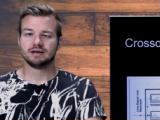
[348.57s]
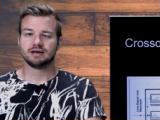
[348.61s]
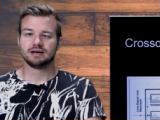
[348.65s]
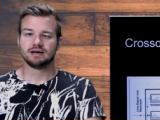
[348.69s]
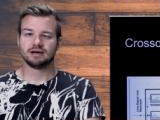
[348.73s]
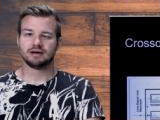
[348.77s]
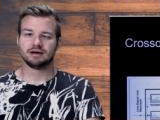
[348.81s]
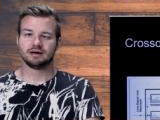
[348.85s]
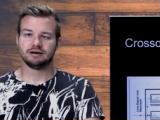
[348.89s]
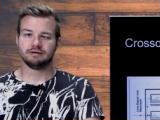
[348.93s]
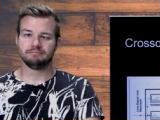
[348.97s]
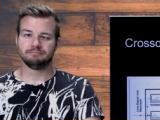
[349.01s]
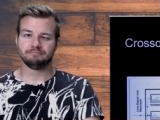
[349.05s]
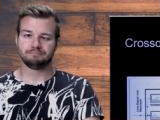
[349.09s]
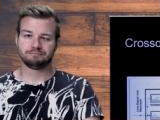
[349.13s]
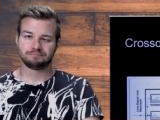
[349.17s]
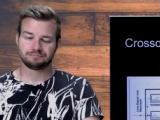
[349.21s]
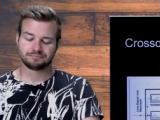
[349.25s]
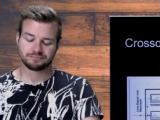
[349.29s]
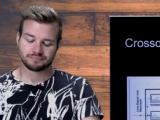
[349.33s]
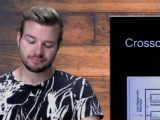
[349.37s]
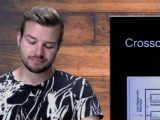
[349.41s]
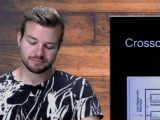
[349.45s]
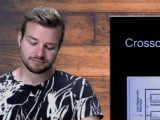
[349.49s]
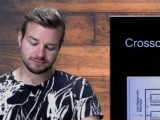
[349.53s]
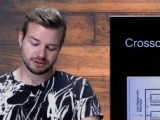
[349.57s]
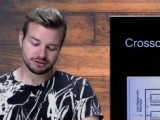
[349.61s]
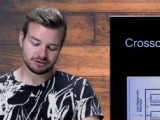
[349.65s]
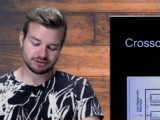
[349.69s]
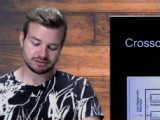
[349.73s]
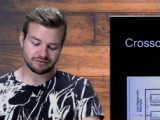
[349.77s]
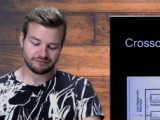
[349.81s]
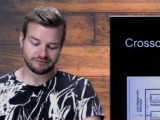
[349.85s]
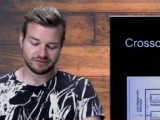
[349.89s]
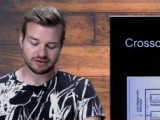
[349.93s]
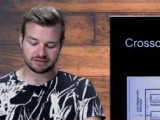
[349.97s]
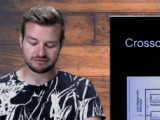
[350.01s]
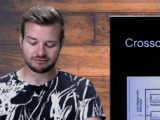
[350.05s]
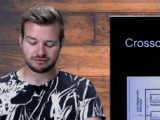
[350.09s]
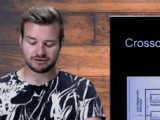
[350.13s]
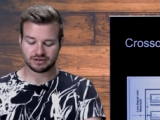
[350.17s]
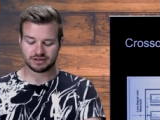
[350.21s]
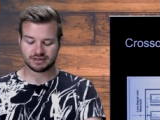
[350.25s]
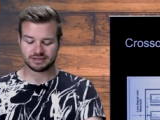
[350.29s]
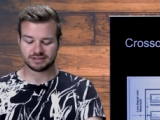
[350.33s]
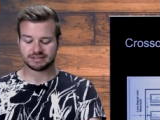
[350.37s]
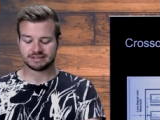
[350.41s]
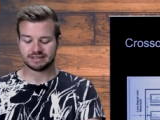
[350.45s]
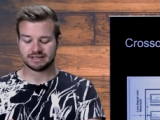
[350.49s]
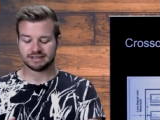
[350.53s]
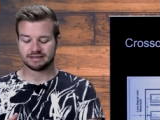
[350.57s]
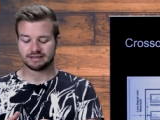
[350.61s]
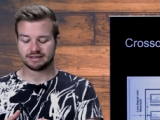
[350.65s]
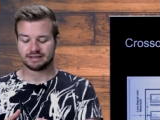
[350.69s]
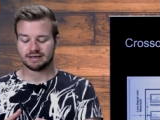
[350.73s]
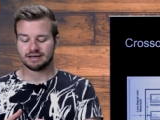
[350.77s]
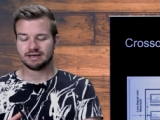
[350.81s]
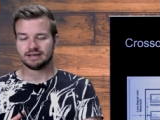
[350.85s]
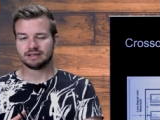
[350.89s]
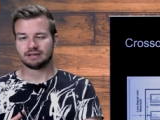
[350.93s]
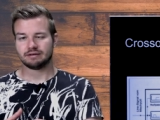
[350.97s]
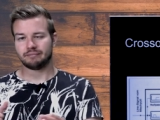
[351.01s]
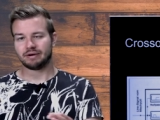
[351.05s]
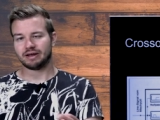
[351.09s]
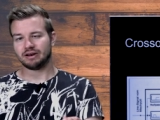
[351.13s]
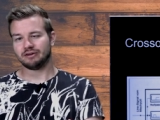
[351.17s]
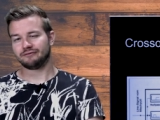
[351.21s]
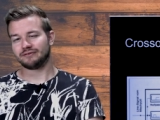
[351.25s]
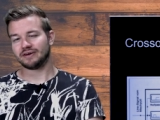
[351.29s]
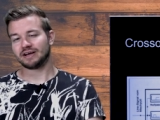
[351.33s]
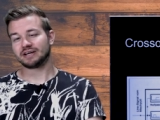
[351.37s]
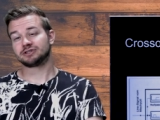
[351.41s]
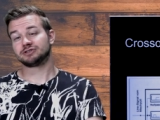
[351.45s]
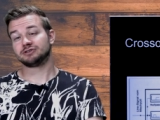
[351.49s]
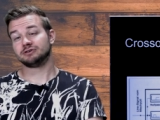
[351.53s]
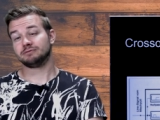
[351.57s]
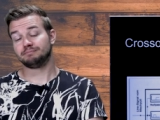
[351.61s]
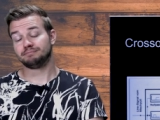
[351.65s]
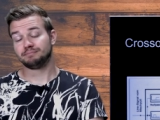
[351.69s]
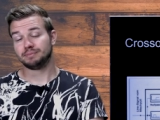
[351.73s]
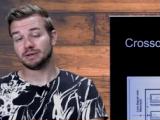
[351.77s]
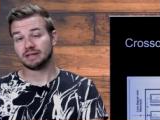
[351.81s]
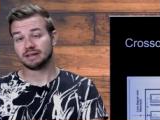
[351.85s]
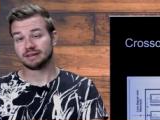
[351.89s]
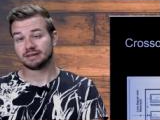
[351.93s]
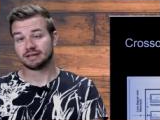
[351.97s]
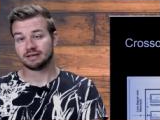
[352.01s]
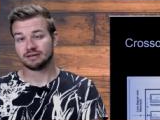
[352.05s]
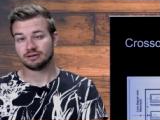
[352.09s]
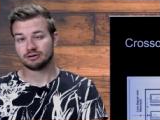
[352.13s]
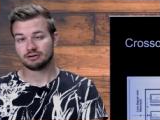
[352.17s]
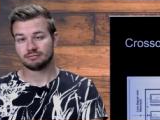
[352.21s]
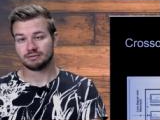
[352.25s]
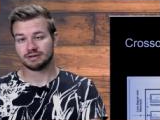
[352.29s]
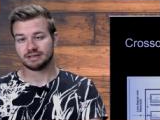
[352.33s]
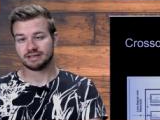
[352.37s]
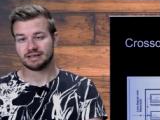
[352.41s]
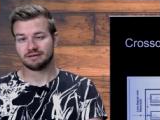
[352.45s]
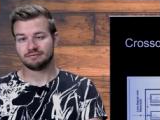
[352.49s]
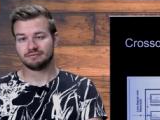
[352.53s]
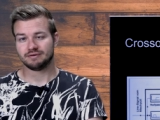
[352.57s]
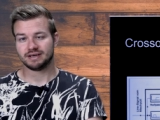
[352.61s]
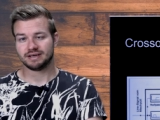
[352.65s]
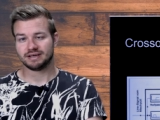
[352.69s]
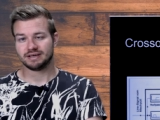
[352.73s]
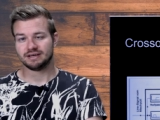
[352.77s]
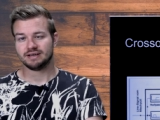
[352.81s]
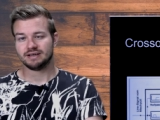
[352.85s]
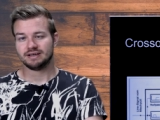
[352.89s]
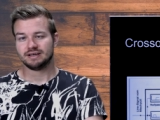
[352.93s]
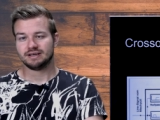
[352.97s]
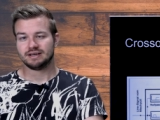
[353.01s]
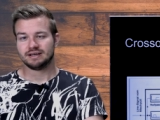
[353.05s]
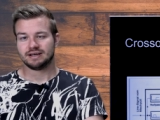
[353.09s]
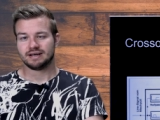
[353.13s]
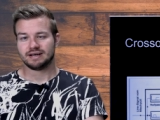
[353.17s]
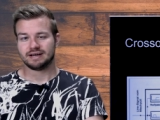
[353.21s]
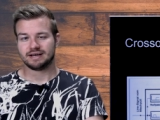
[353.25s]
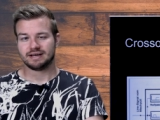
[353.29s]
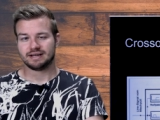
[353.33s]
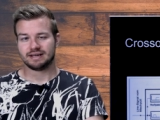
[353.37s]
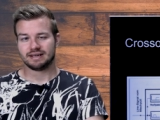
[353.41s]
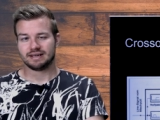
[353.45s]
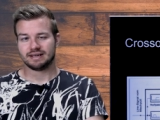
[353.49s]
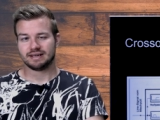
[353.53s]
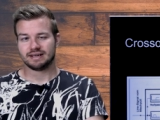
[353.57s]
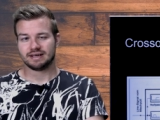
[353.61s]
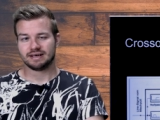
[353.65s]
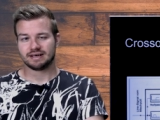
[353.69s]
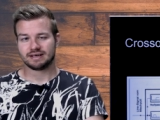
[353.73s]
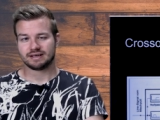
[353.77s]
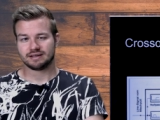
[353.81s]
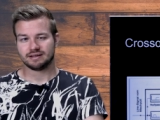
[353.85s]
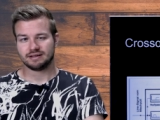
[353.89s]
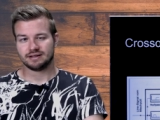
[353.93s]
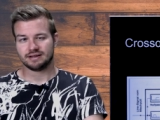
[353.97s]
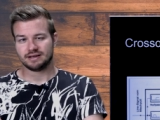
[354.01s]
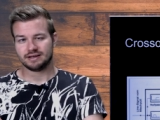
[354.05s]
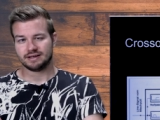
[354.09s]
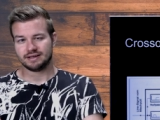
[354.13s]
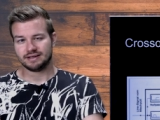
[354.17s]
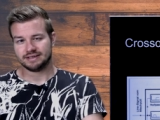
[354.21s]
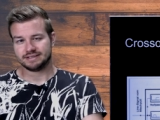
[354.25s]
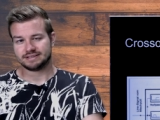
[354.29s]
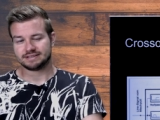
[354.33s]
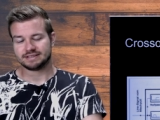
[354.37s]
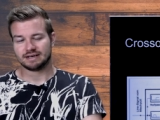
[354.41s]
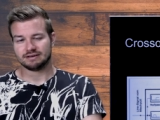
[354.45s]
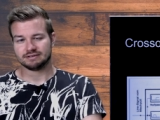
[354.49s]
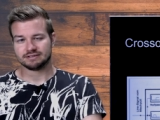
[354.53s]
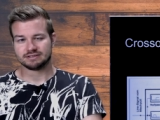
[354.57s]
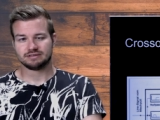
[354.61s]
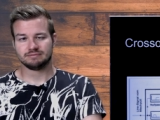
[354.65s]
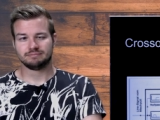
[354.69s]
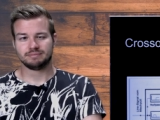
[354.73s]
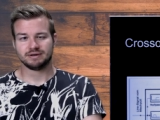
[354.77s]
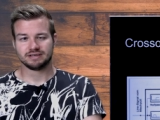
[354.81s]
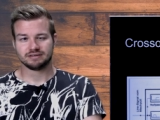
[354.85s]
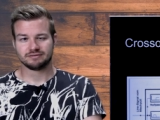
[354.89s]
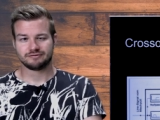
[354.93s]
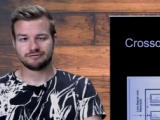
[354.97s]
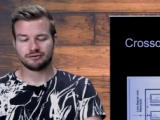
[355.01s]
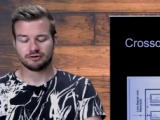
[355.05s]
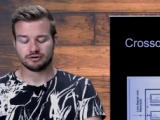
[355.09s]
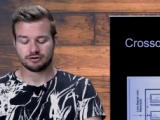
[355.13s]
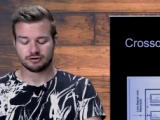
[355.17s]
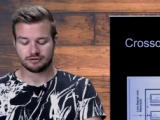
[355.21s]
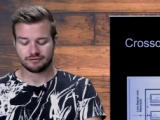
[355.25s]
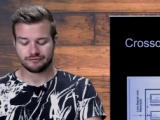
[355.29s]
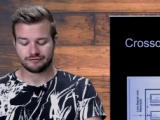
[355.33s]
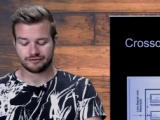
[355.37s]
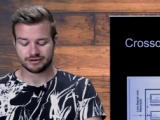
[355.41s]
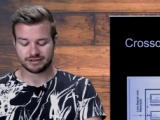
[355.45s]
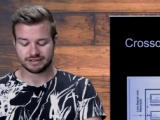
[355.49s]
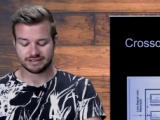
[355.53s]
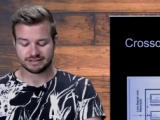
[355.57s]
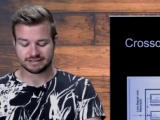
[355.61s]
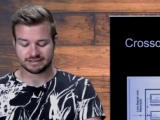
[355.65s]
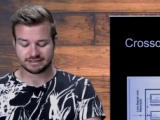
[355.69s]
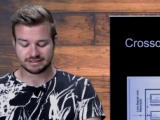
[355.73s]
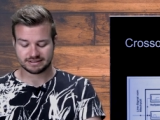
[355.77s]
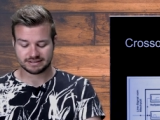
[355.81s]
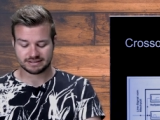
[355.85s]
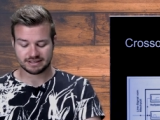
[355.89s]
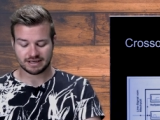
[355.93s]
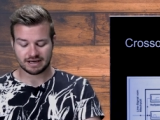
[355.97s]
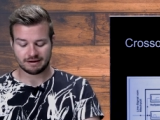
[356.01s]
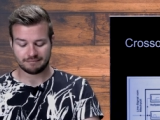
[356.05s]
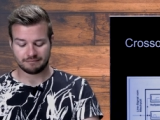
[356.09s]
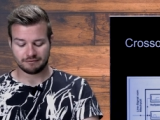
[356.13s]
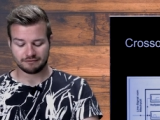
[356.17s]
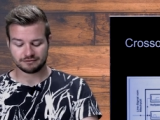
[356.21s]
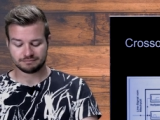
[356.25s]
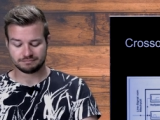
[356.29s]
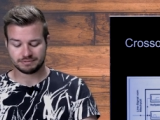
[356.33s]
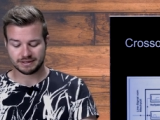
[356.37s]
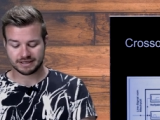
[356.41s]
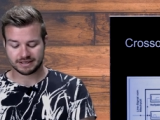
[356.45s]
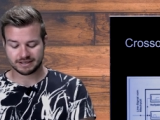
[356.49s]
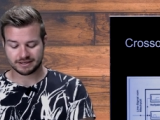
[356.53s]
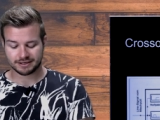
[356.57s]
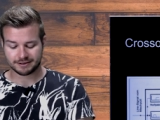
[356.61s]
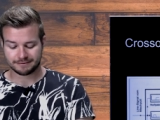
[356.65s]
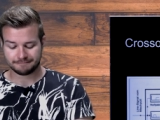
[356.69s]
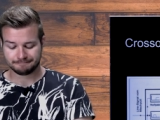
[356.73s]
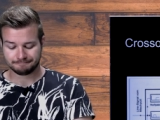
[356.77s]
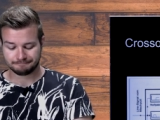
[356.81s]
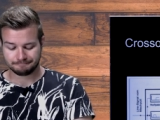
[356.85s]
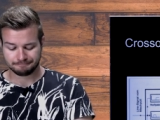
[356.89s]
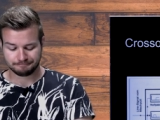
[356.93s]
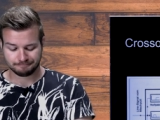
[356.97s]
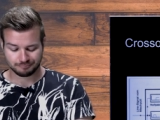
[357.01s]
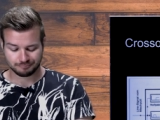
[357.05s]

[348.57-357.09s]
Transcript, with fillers: Um, there is a fixed frequency and the manufacturer built it normally that way uh, like uh, it sounds the best for, for this type of speaker.